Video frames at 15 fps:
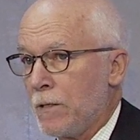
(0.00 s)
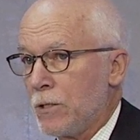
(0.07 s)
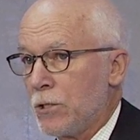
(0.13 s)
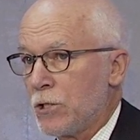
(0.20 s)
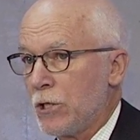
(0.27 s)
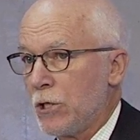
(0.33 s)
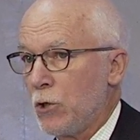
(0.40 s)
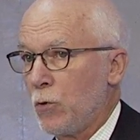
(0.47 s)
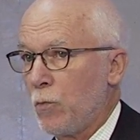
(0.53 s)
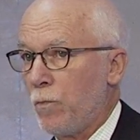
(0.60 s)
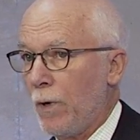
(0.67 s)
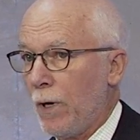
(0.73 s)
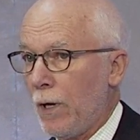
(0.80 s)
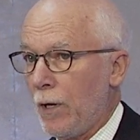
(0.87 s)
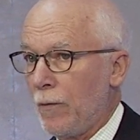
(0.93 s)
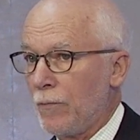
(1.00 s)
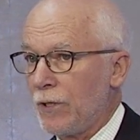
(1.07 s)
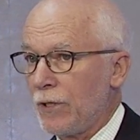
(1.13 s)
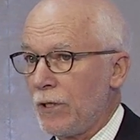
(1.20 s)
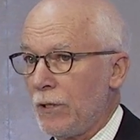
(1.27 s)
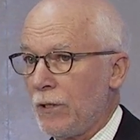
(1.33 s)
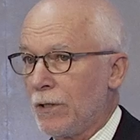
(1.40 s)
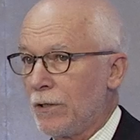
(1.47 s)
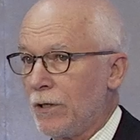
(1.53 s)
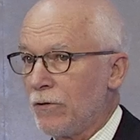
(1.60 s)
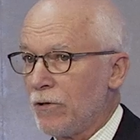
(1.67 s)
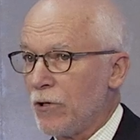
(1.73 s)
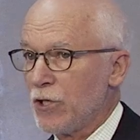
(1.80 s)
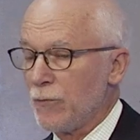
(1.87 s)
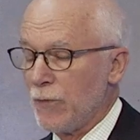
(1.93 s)
So the
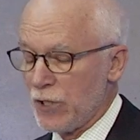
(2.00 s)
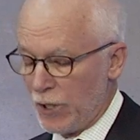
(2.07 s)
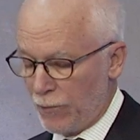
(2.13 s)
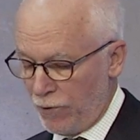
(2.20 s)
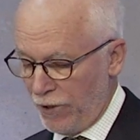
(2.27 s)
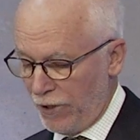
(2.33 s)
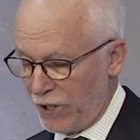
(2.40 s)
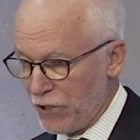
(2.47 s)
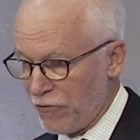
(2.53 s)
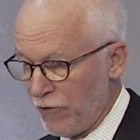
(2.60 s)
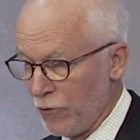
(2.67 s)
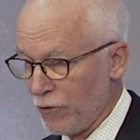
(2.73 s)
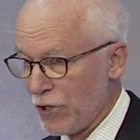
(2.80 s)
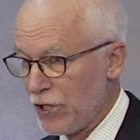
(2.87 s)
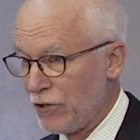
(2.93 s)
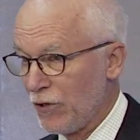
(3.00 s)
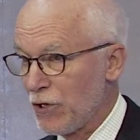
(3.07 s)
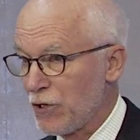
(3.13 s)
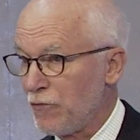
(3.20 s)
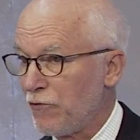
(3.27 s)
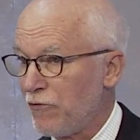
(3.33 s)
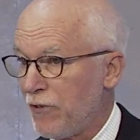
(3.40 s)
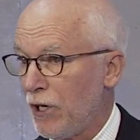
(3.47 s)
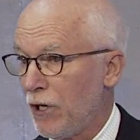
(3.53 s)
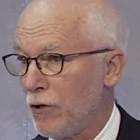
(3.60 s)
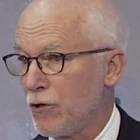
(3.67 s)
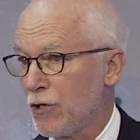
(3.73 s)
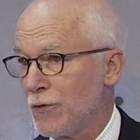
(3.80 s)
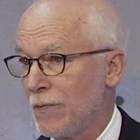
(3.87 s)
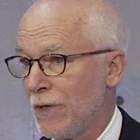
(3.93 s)
gross domestic product is focusing on some
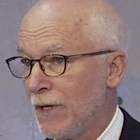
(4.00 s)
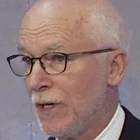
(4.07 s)
flows.